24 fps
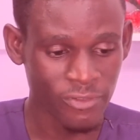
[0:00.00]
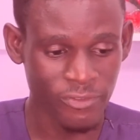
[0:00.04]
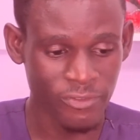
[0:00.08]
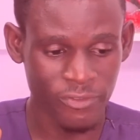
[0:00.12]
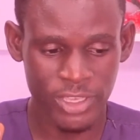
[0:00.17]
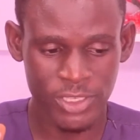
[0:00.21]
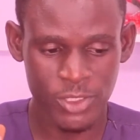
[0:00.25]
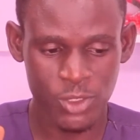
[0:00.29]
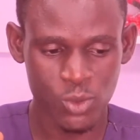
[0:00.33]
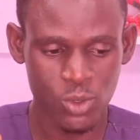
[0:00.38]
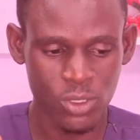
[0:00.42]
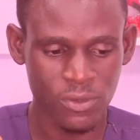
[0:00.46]

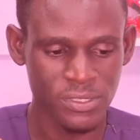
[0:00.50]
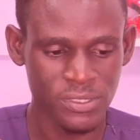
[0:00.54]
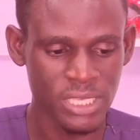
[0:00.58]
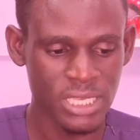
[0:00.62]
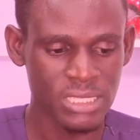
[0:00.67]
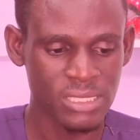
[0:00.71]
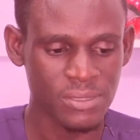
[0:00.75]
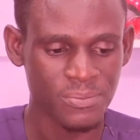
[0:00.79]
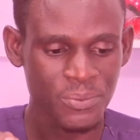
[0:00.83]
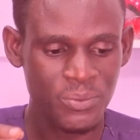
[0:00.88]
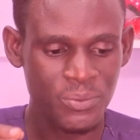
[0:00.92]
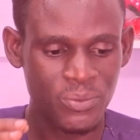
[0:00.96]
Verse 12
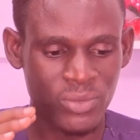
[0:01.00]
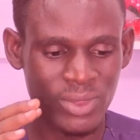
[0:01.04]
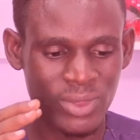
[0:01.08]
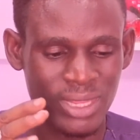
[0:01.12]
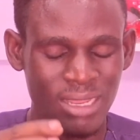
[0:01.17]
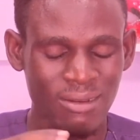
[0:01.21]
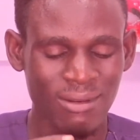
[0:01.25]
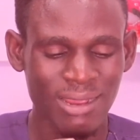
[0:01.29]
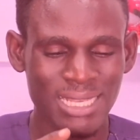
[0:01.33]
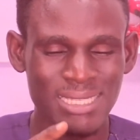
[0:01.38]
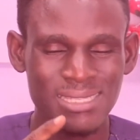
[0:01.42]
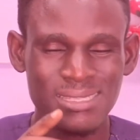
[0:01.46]
says,
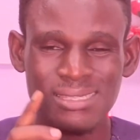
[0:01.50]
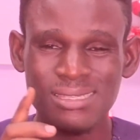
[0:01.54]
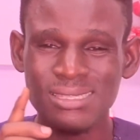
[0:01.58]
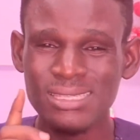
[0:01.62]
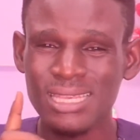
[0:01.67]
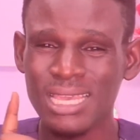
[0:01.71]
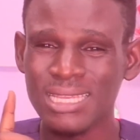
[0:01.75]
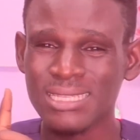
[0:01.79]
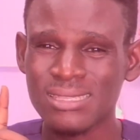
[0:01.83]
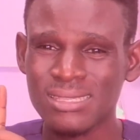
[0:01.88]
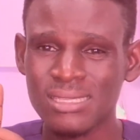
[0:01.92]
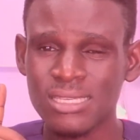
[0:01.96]
There are
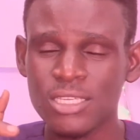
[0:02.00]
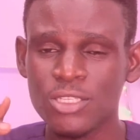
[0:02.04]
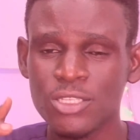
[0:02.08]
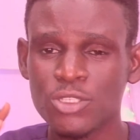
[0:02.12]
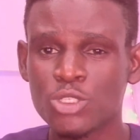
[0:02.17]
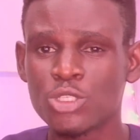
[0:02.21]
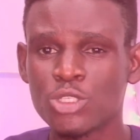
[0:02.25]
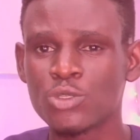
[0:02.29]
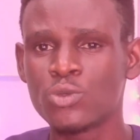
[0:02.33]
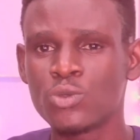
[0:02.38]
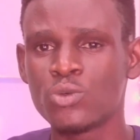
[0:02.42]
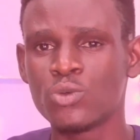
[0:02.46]
certain
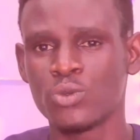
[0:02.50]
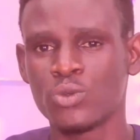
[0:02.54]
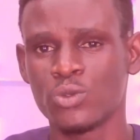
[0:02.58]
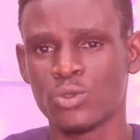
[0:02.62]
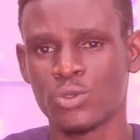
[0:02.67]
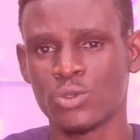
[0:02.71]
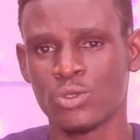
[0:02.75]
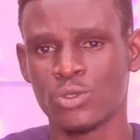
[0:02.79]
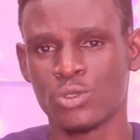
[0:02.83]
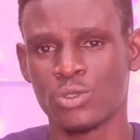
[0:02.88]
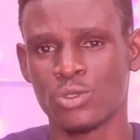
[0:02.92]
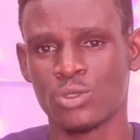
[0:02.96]

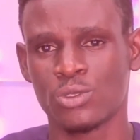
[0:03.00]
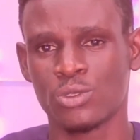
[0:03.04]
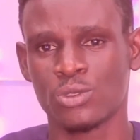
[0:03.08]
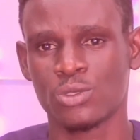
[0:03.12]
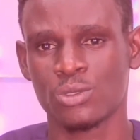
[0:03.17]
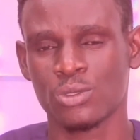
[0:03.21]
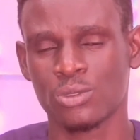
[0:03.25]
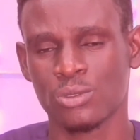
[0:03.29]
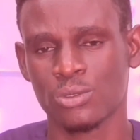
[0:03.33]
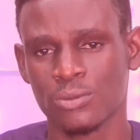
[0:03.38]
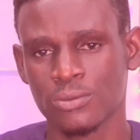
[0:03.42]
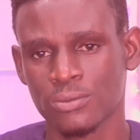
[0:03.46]
Jews
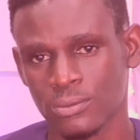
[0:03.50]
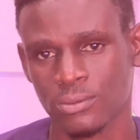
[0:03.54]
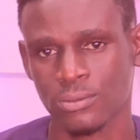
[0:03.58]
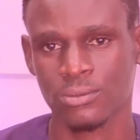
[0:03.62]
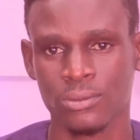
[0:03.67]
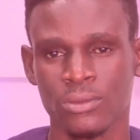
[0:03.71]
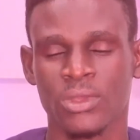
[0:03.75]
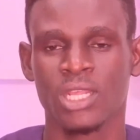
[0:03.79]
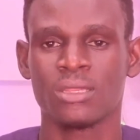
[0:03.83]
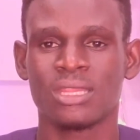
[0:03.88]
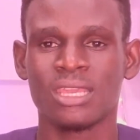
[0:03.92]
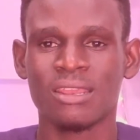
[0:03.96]

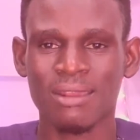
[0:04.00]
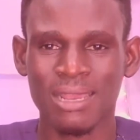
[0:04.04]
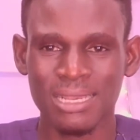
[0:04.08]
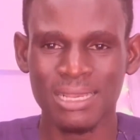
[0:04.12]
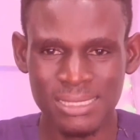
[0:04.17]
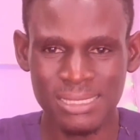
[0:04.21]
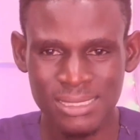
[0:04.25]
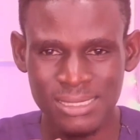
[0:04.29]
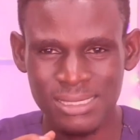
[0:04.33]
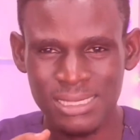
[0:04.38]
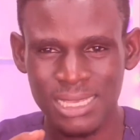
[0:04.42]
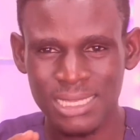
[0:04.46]
there are
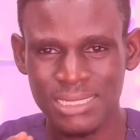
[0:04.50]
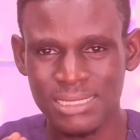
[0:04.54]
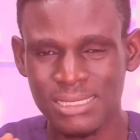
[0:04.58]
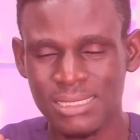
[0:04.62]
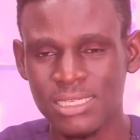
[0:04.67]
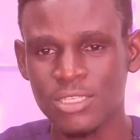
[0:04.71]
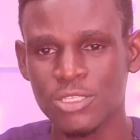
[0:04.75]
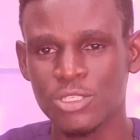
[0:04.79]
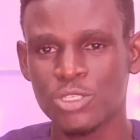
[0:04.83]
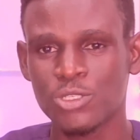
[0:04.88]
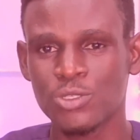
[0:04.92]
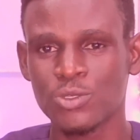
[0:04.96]

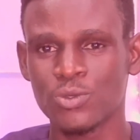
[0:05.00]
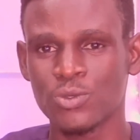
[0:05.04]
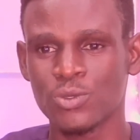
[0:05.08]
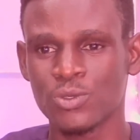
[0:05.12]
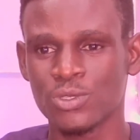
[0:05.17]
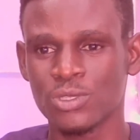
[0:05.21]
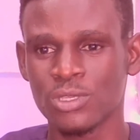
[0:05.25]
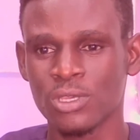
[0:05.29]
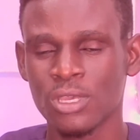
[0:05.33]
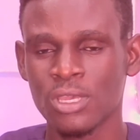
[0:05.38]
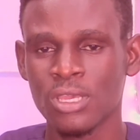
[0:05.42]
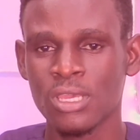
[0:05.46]
certain
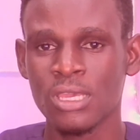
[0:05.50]
Jews.